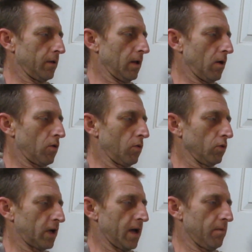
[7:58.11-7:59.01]
The local
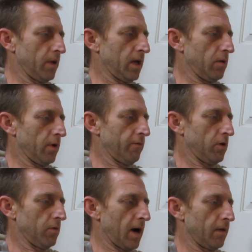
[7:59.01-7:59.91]
rules can be
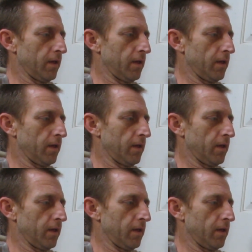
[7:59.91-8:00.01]
reviewed by